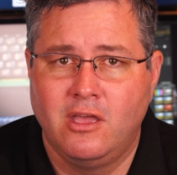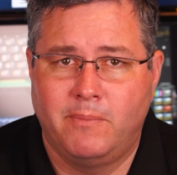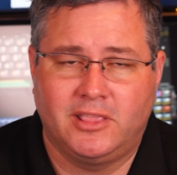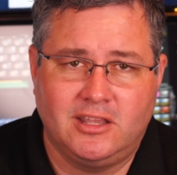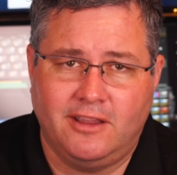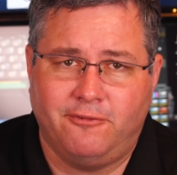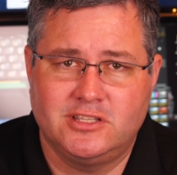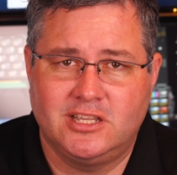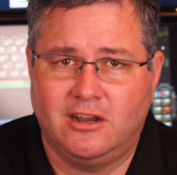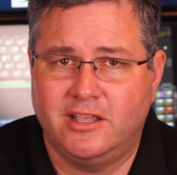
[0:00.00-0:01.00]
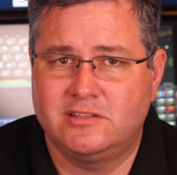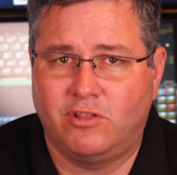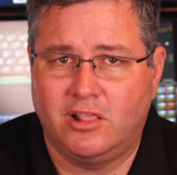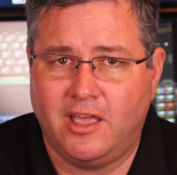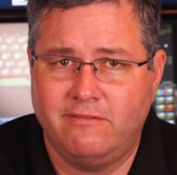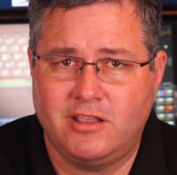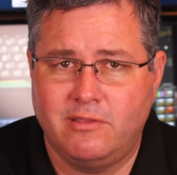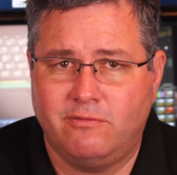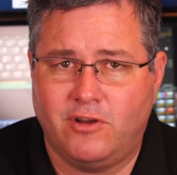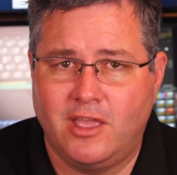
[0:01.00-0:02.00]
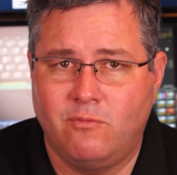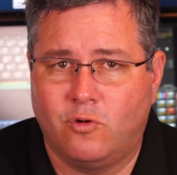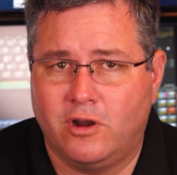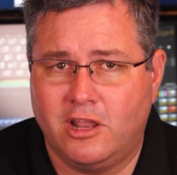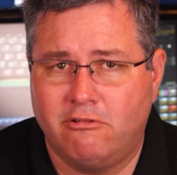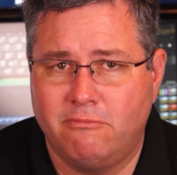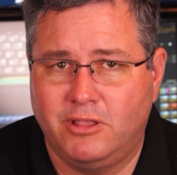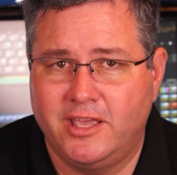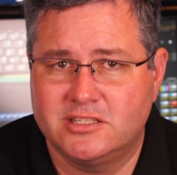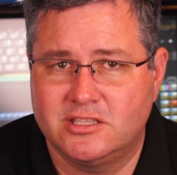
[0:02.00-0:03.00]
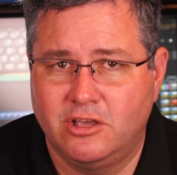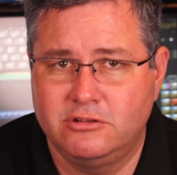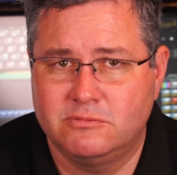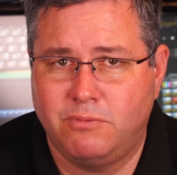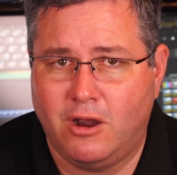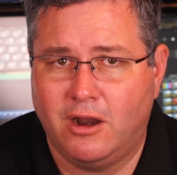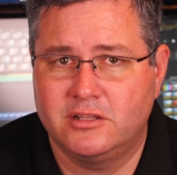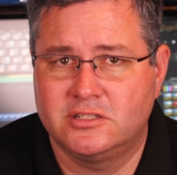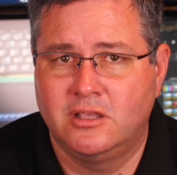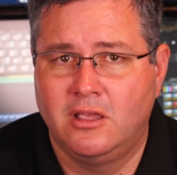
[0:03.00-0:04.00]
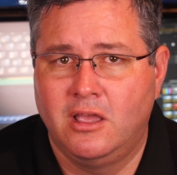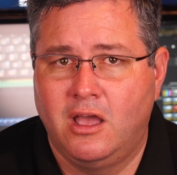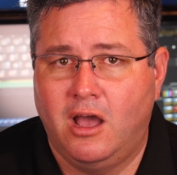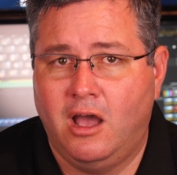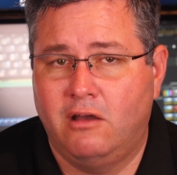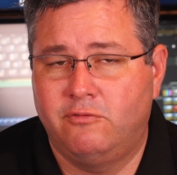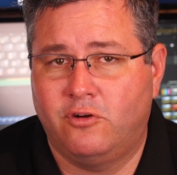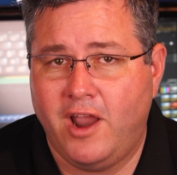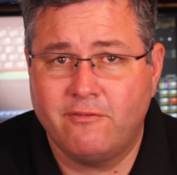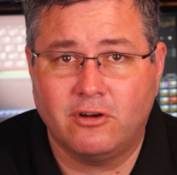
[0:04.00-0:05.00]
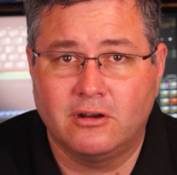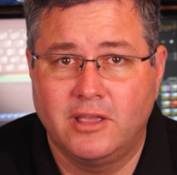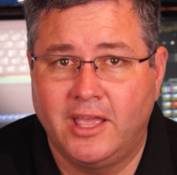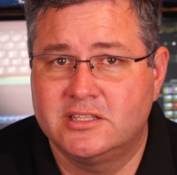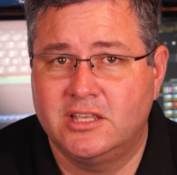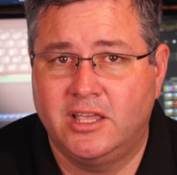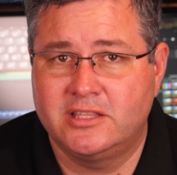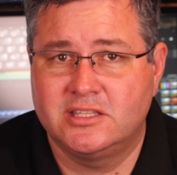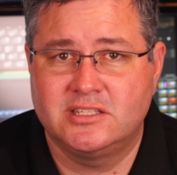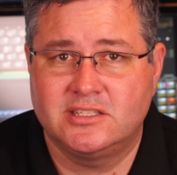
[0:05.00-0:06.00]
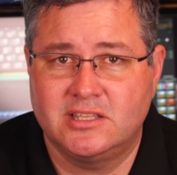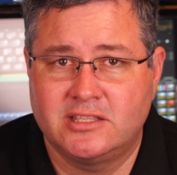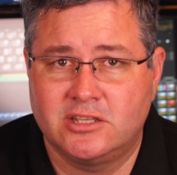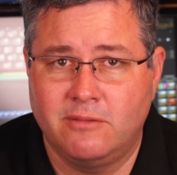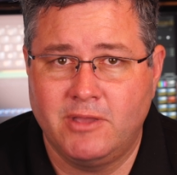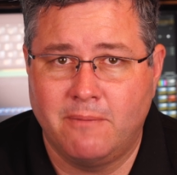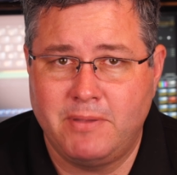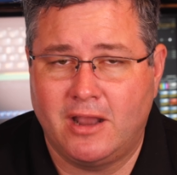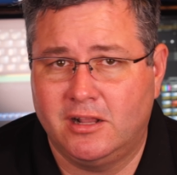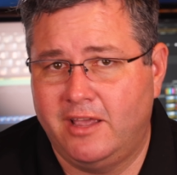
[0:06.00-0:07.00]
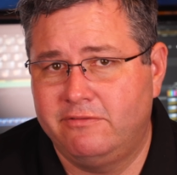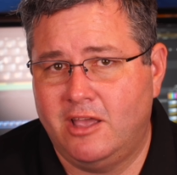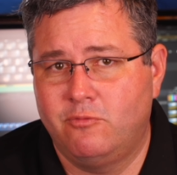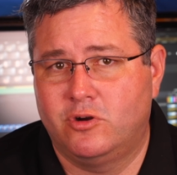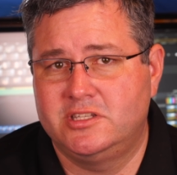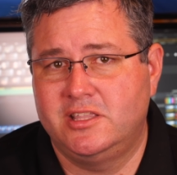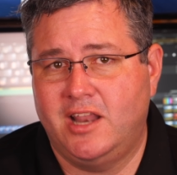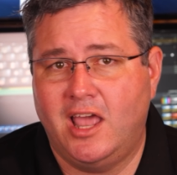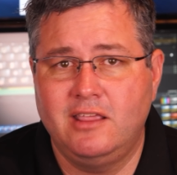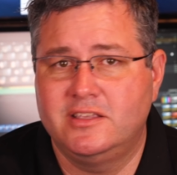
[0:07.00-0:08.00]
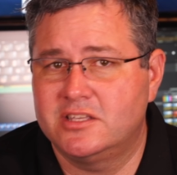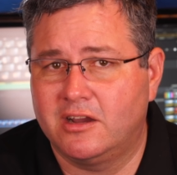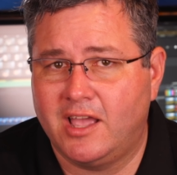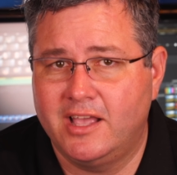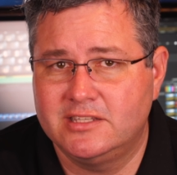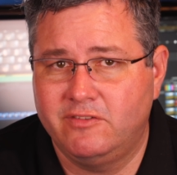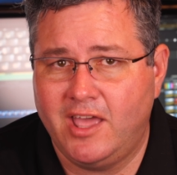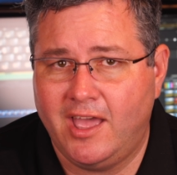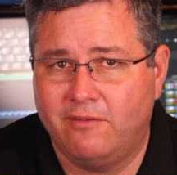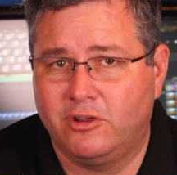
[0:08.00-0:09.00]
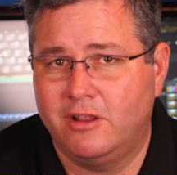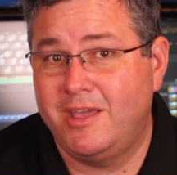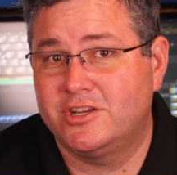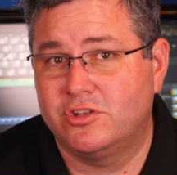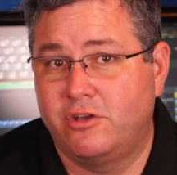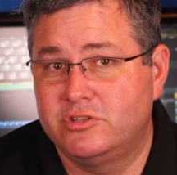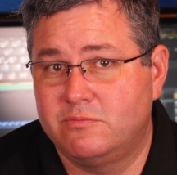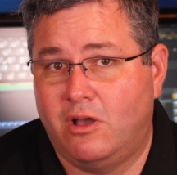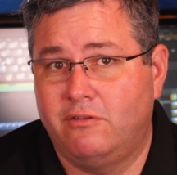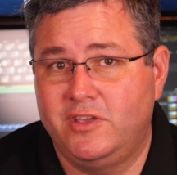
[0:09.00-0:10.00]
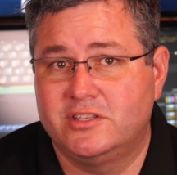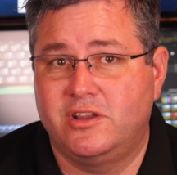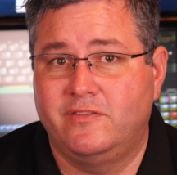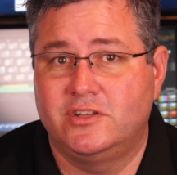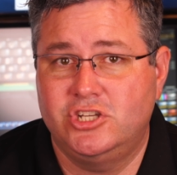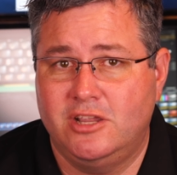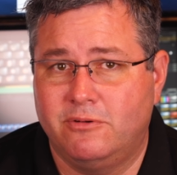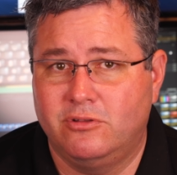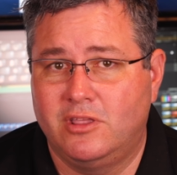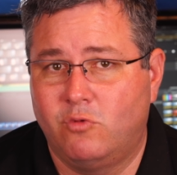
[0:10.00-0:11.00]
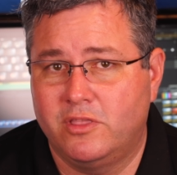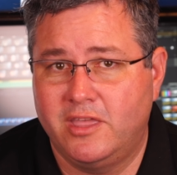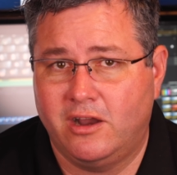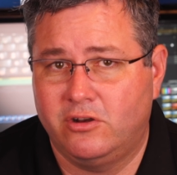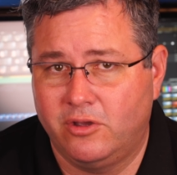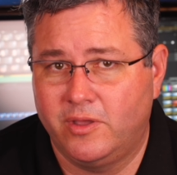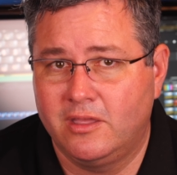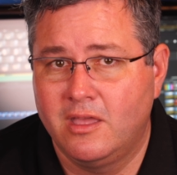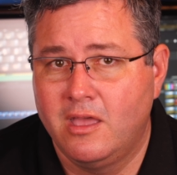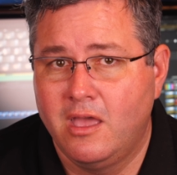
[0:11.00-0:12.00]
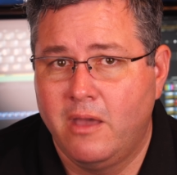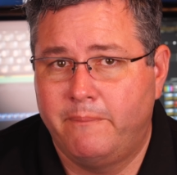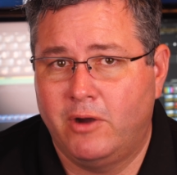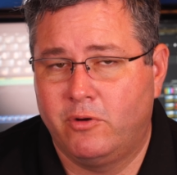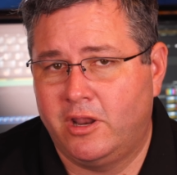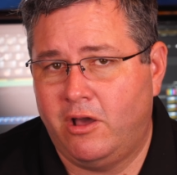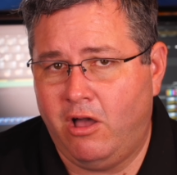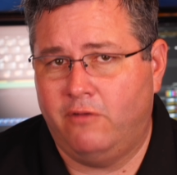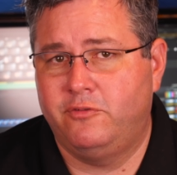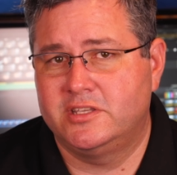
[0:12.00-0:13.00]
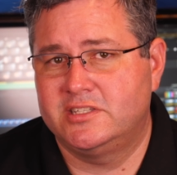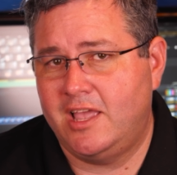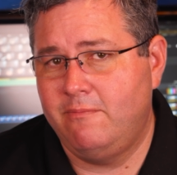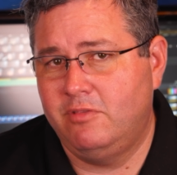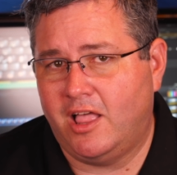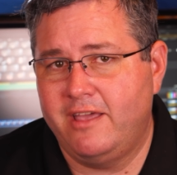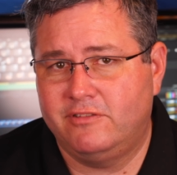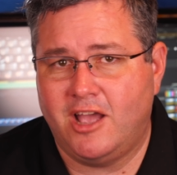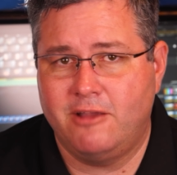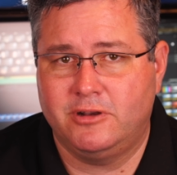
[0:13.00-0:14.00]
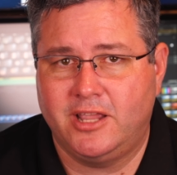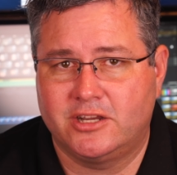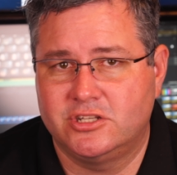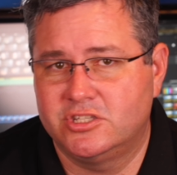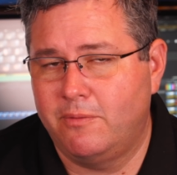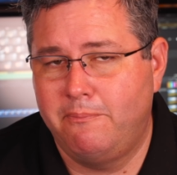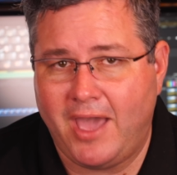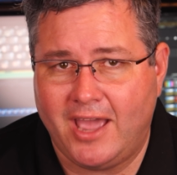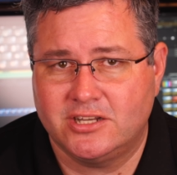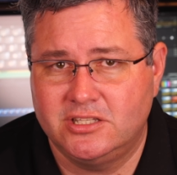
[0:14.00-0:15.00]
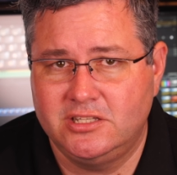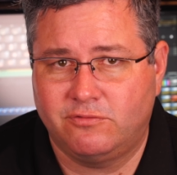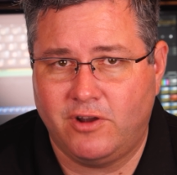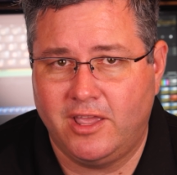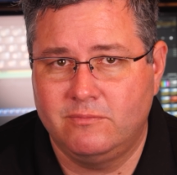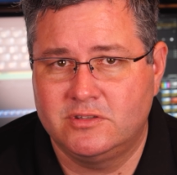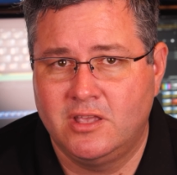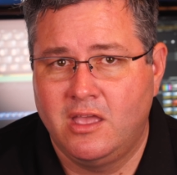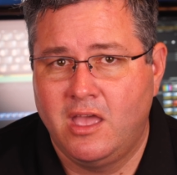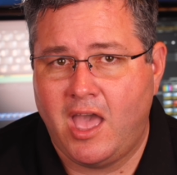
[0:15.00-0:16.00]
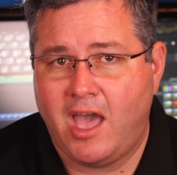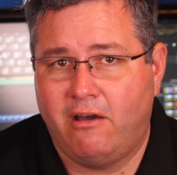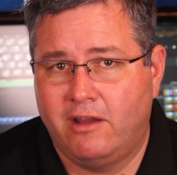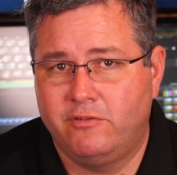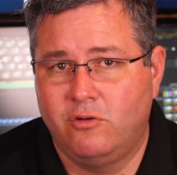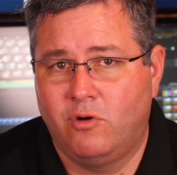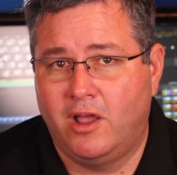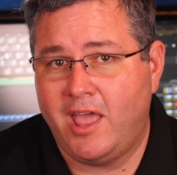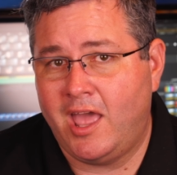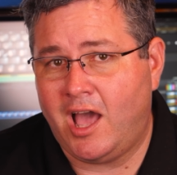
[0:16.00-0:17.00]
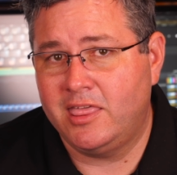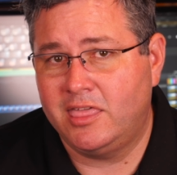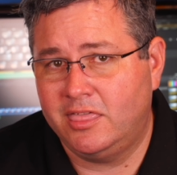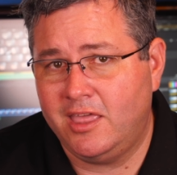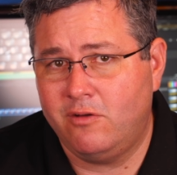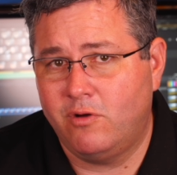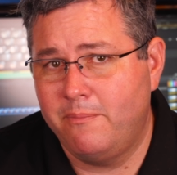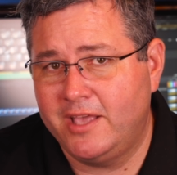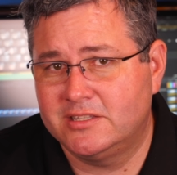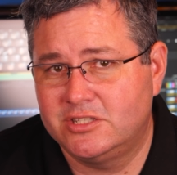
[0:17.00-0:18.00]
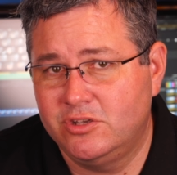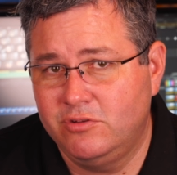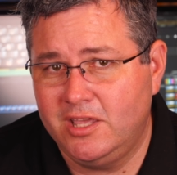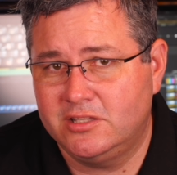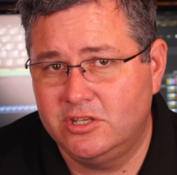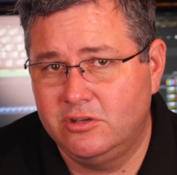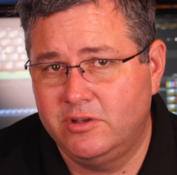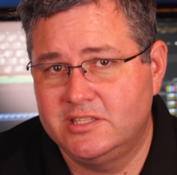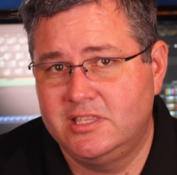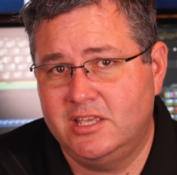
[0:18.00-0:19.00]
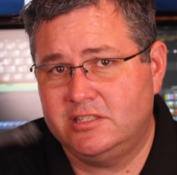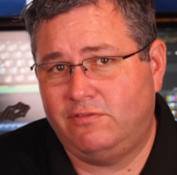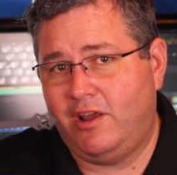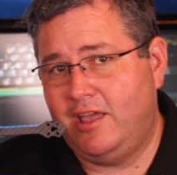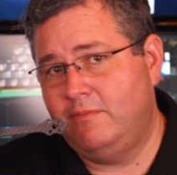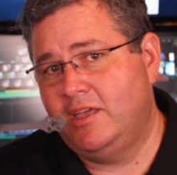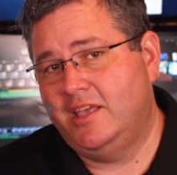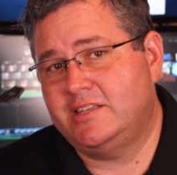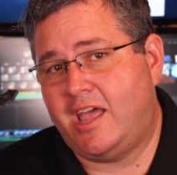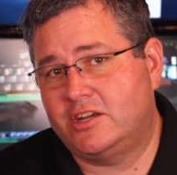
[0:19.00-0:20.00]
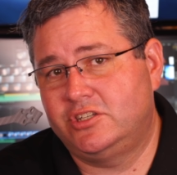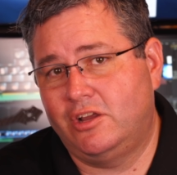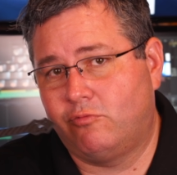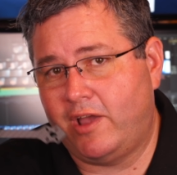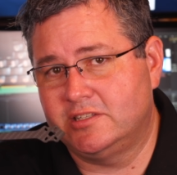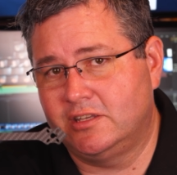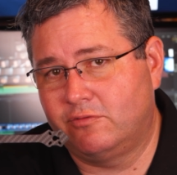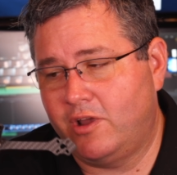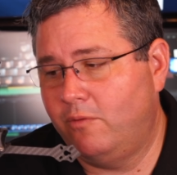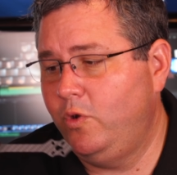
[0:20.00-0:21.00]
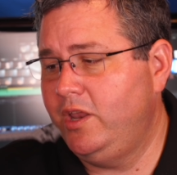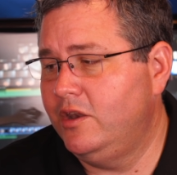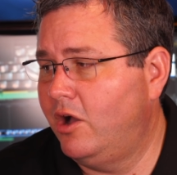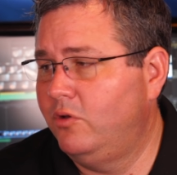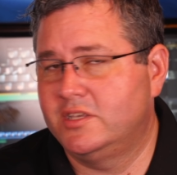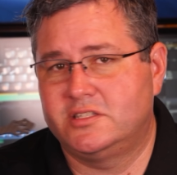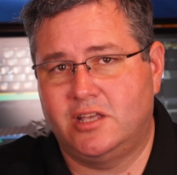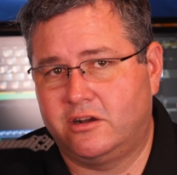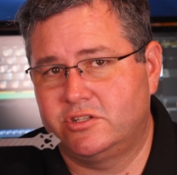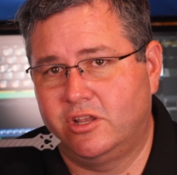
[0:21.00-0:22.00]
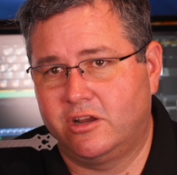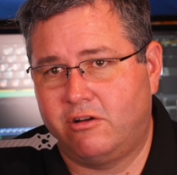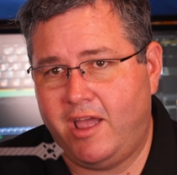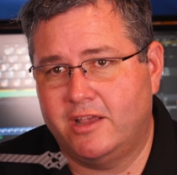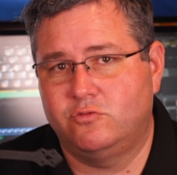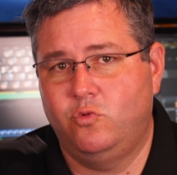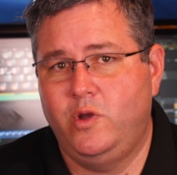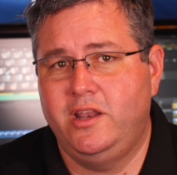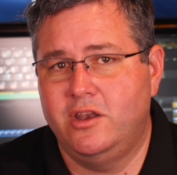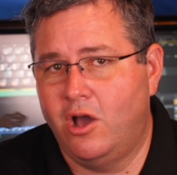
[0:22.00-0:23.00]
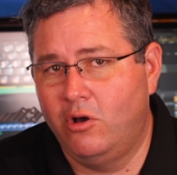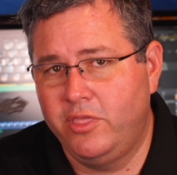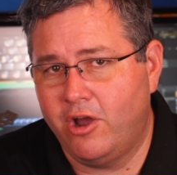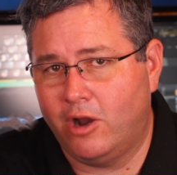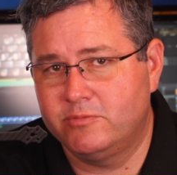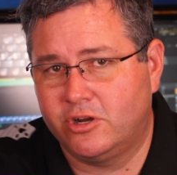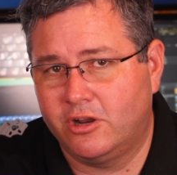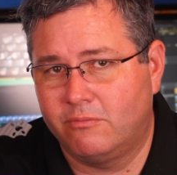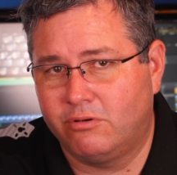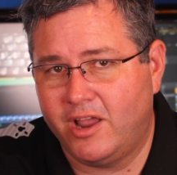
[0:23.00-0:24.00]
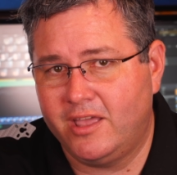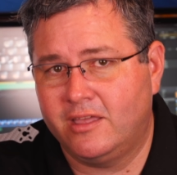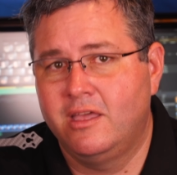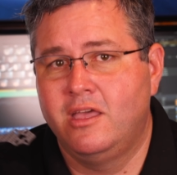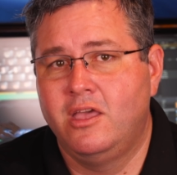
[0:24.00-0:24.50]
But the difference here is for the lifetime of the frame, we're going to replace those parts forever. It's going to be a better lifetime warranty than any of these other guys even have. We're going to make sure those small fees are even cheaper than what they're doing, but we're going to offer the same lifetime protection. So bash these frames however you want. And think what makes us unique too is this frame is actually a racing frame. We know this sucker is going to crash. We know the arms are going to break.